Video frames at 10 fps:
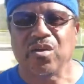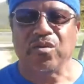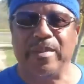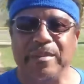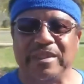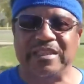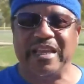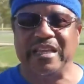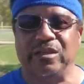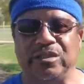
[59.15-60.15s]
"Remember the
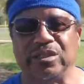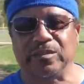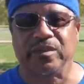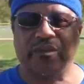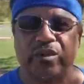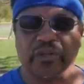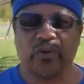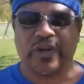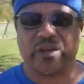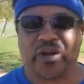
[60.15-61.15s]
day you stood before the
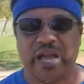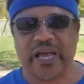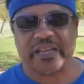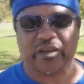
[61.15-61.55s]
Lord your God